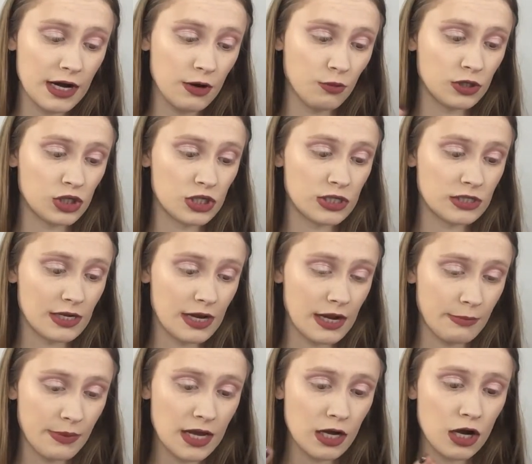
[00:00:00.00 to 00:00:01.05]
which is a
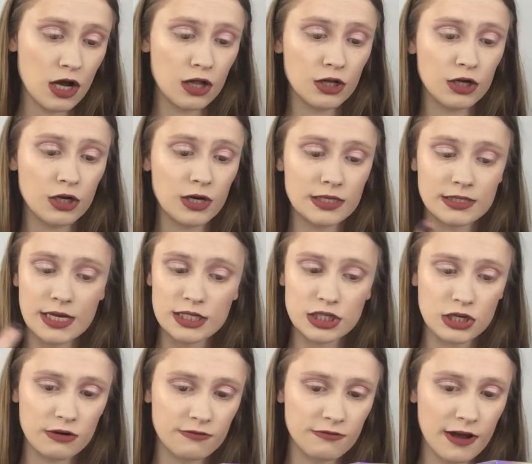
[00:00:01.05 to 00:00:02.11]
pink color,
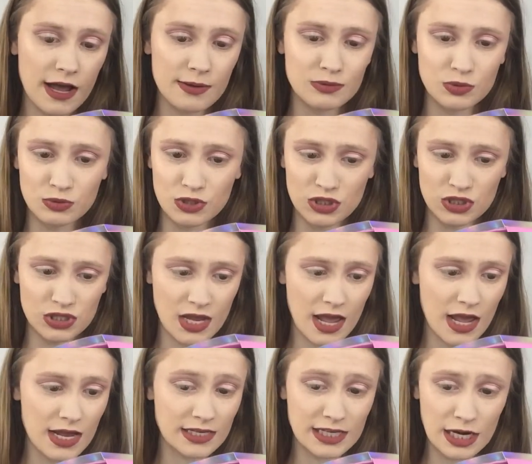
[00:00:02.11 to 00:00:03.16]
Desert Vibes, which is
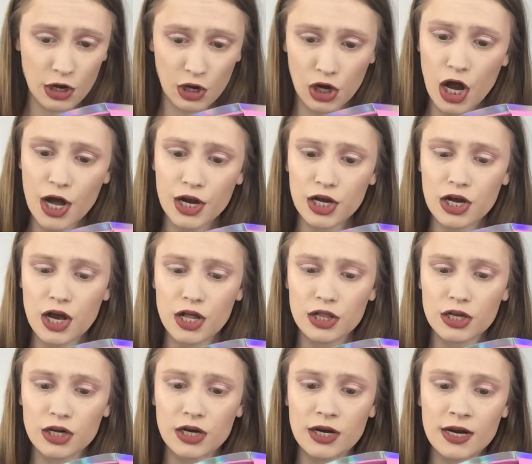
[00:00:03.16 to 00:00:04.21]
a terracotta
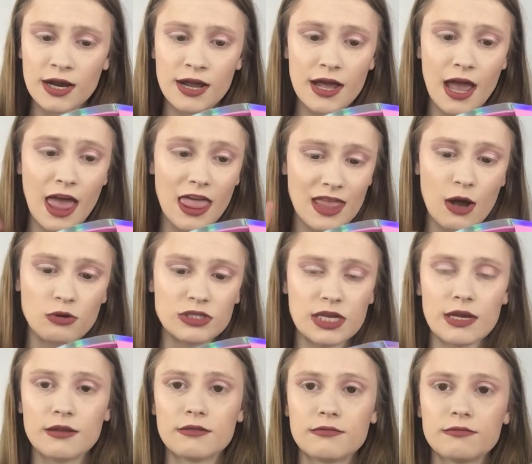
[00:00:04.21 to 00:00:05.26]
color, and that was it.
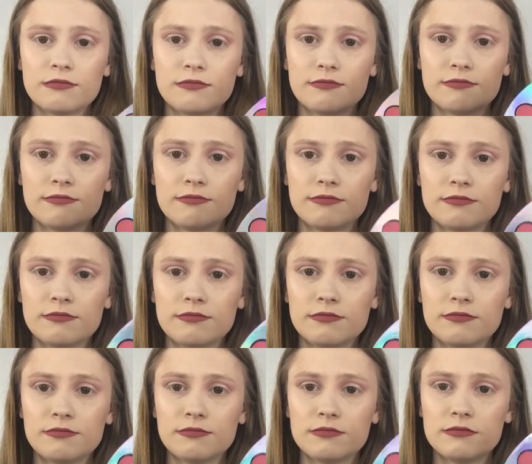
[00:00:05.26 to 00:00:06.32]

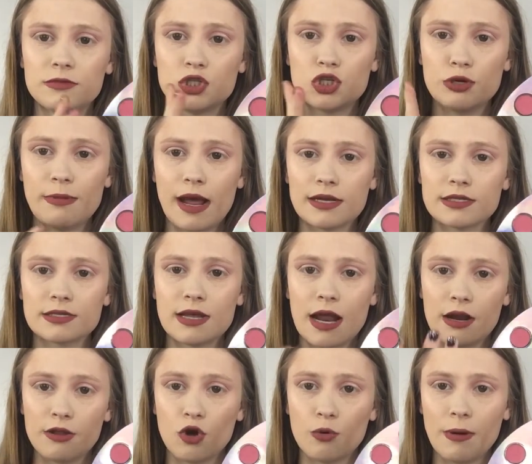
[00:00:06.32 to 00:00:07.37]
2 mattes out
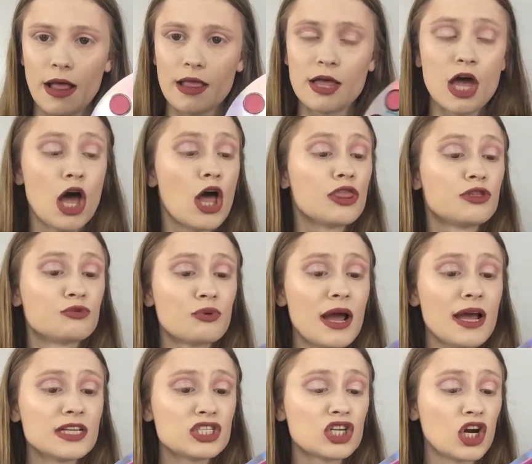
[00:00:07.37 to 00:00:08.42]
of the whole palette. The
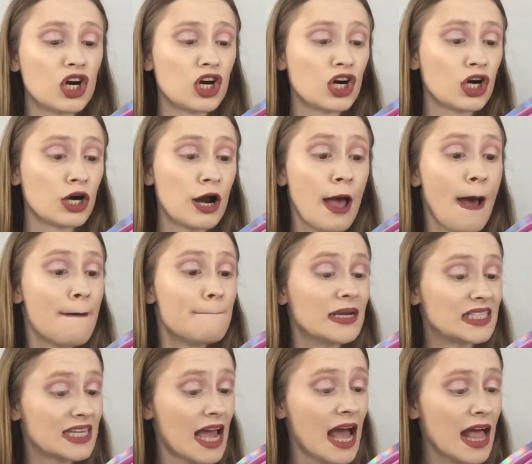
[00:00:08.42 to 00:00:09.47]
rest are
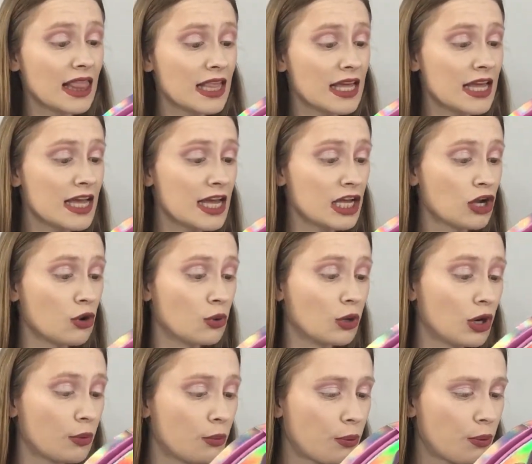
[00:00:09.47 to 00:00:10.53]
metallic
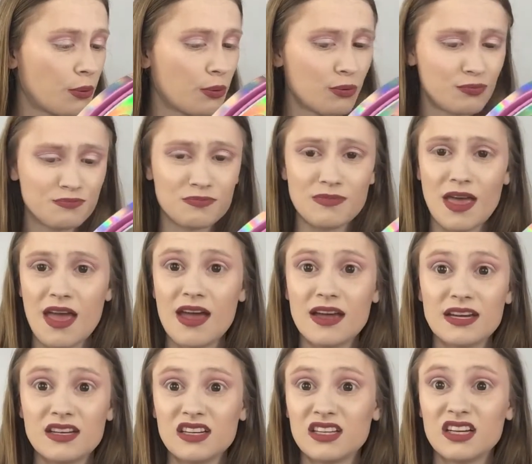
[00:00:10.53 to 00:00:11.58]
or
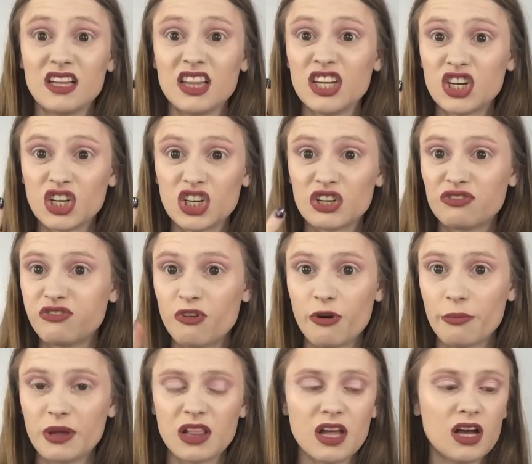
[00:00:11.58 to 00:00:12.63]
a glitter
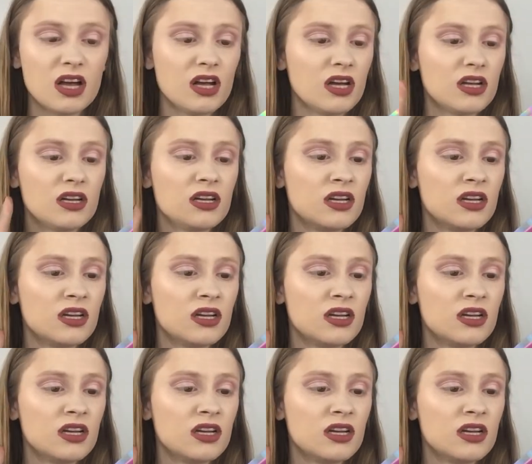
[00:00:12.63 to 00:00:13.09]
formula.